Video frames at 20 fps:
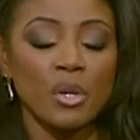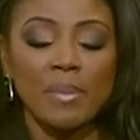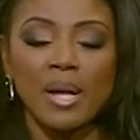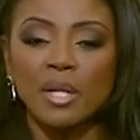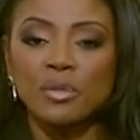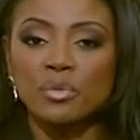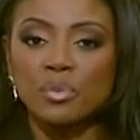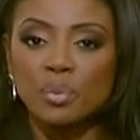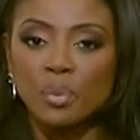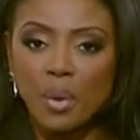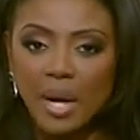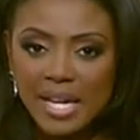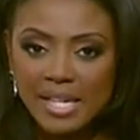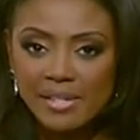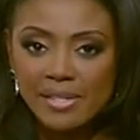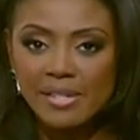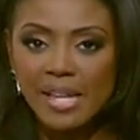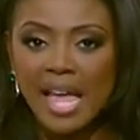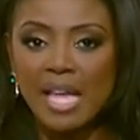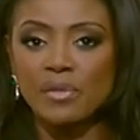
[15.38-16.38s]
about
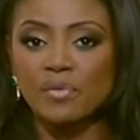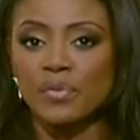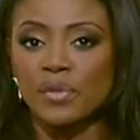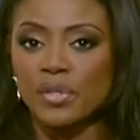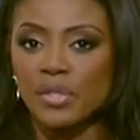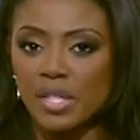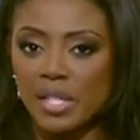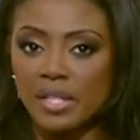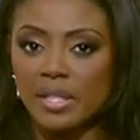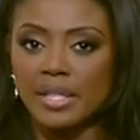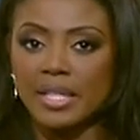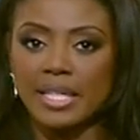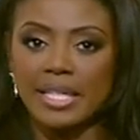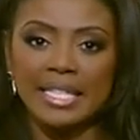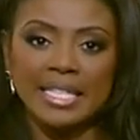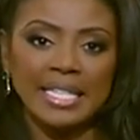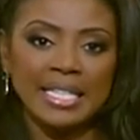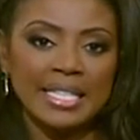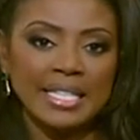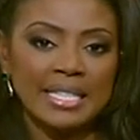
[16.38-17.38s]
race and fertility
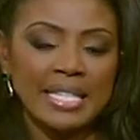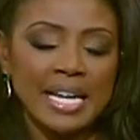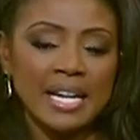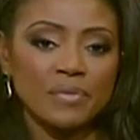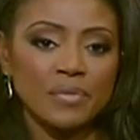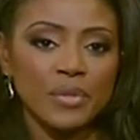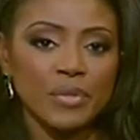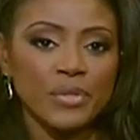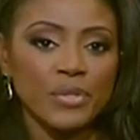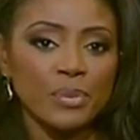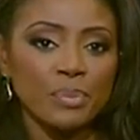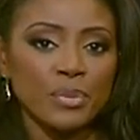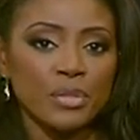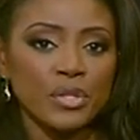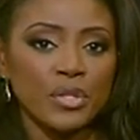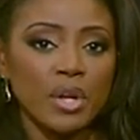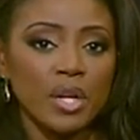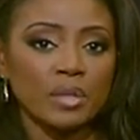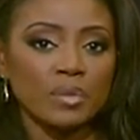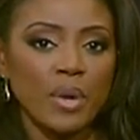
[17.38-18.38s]
after
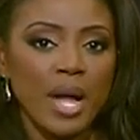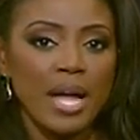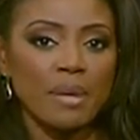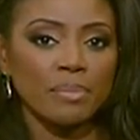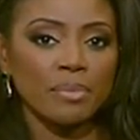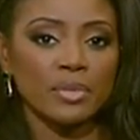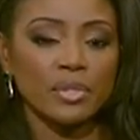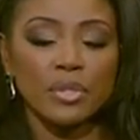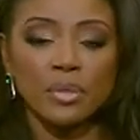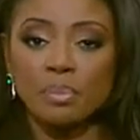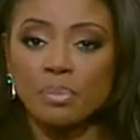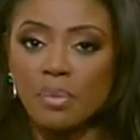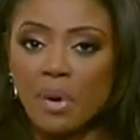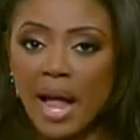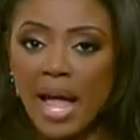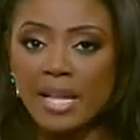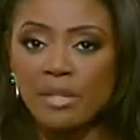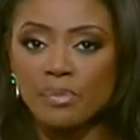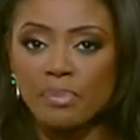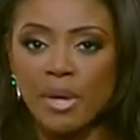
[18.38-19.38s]
superstar rapper Da
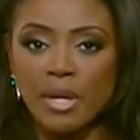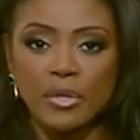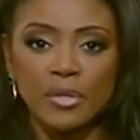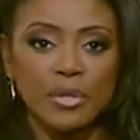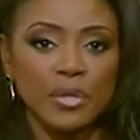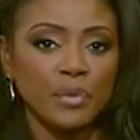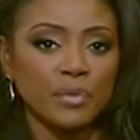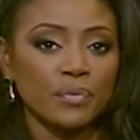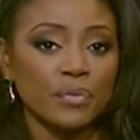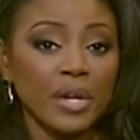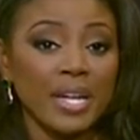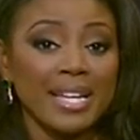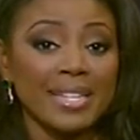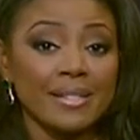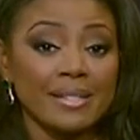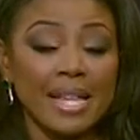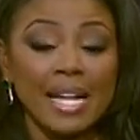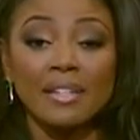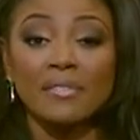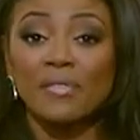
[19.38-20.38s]
Brat, better known for
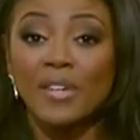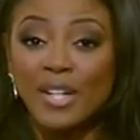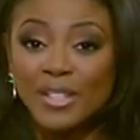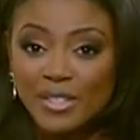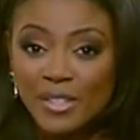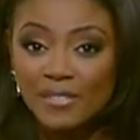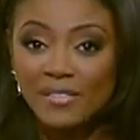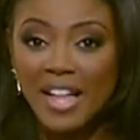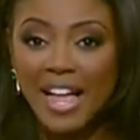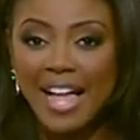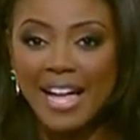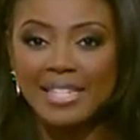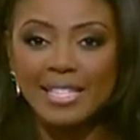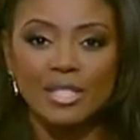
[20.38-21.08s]
hits like Funkdafied